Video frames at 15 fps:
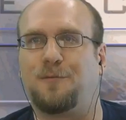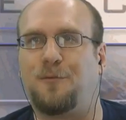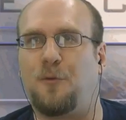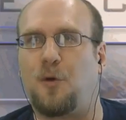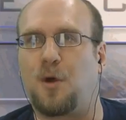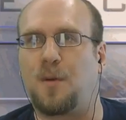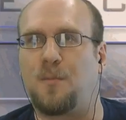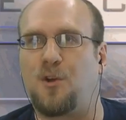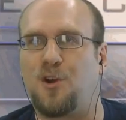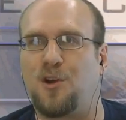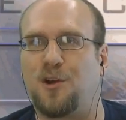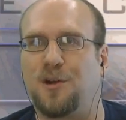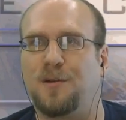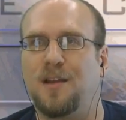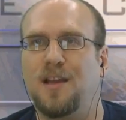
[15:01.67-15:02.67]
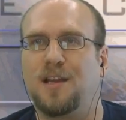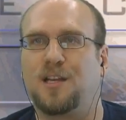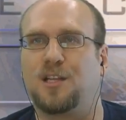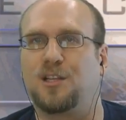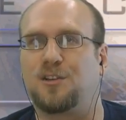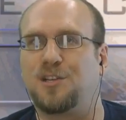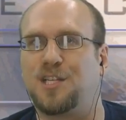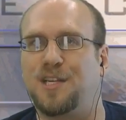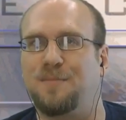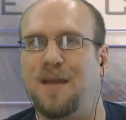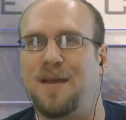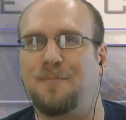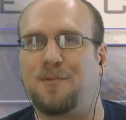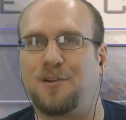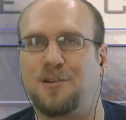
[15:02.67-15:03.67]
former clergy
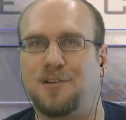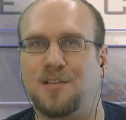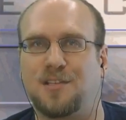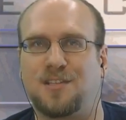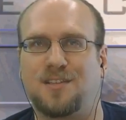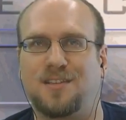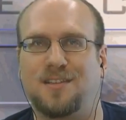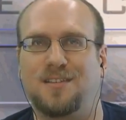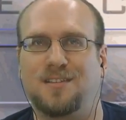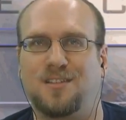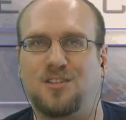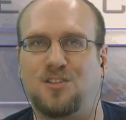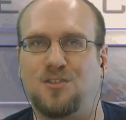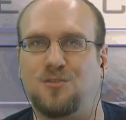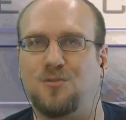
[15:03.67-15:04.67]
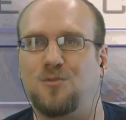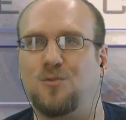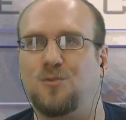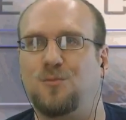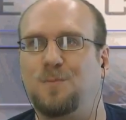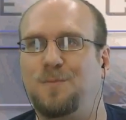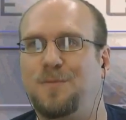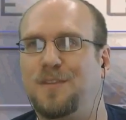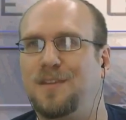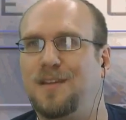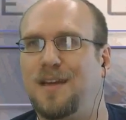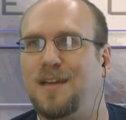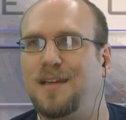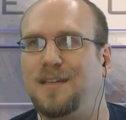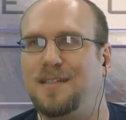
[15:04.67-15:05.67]
members to
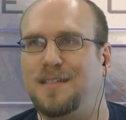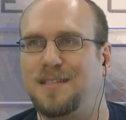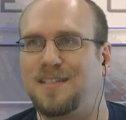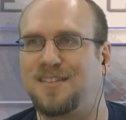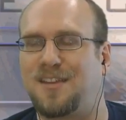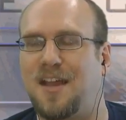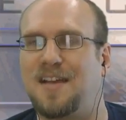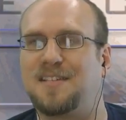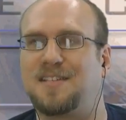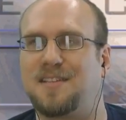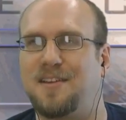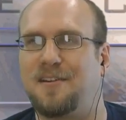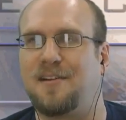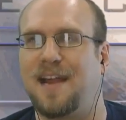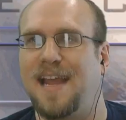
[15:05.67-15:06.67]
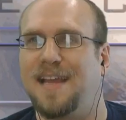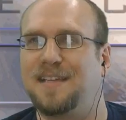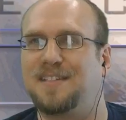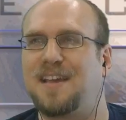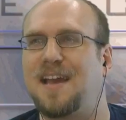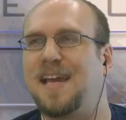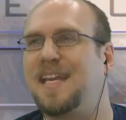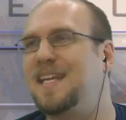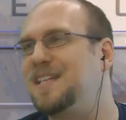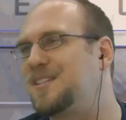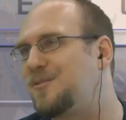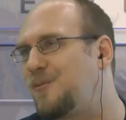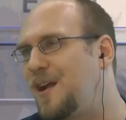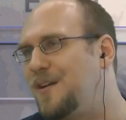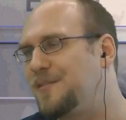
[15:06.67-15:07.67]
discuss their
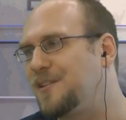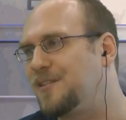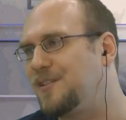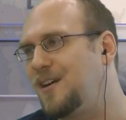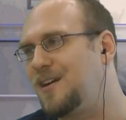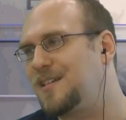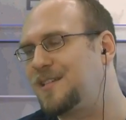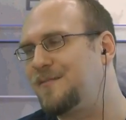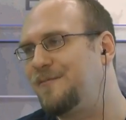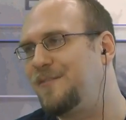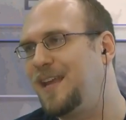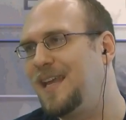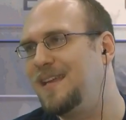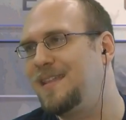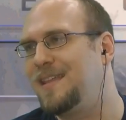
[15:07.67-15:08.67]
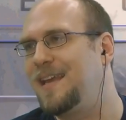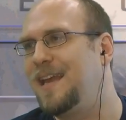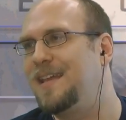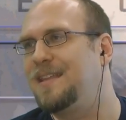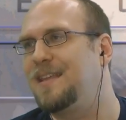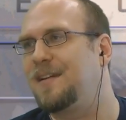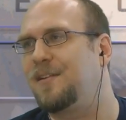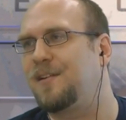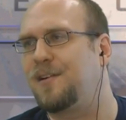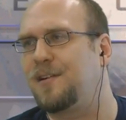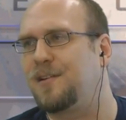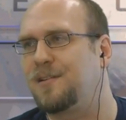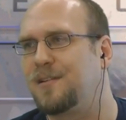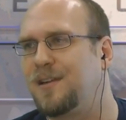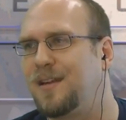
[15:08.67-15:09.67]
anxieties around their loss of faith, and there
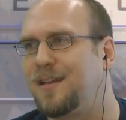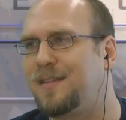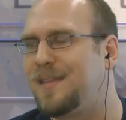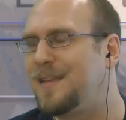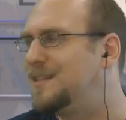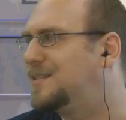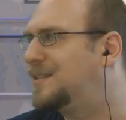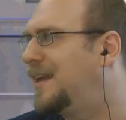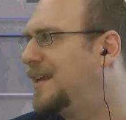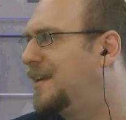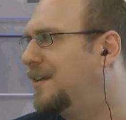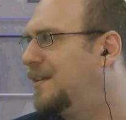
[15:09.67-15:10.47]
are things like